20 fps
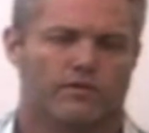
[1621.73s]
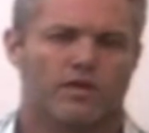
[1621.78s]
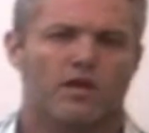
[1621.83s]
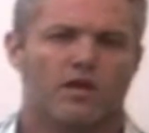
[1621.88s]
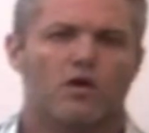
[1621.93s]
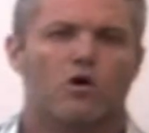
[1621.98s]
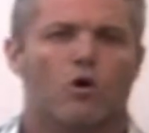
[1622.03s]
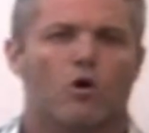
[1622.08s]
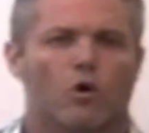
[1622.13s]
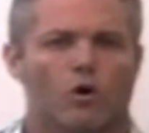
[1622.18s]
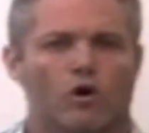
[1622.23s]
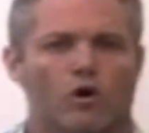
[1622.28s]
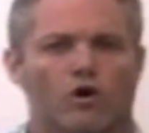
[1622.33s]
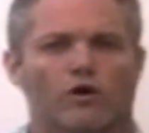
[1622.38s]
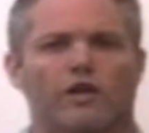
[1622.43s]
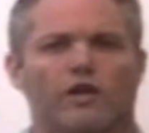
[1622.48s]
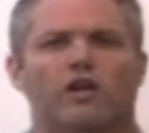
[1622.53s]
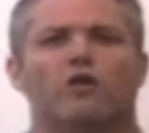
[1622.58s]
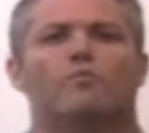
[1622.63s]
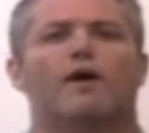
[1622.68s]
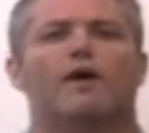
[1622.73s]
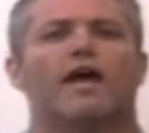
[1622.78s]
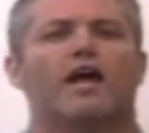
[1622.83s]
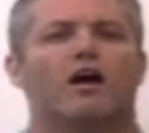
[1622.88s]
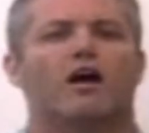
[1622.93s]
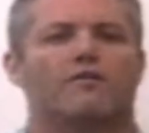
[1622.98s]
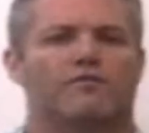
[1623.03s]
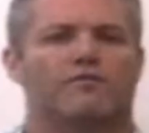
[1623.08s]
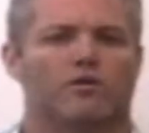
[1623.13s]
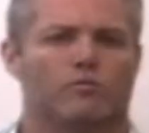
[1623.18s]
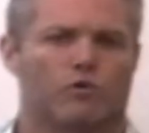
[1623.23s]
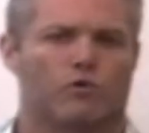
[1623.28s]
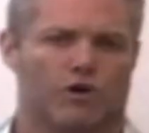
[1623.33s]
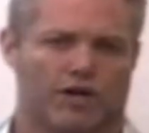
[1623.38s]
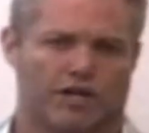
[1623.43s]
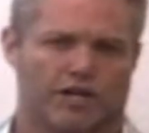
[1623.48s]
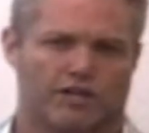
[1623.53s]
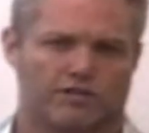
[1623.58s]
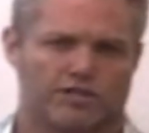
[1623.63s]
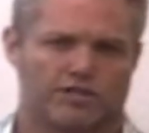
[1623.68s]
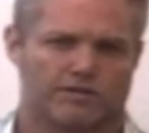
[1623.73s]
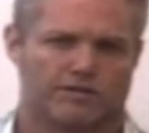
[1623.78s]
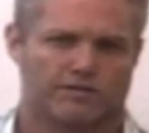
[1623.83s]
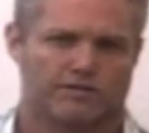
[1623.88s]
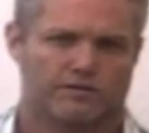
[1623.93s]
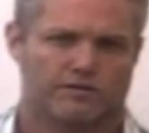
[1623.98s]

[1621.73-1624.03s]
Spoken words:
or it'll pay off your mortgage.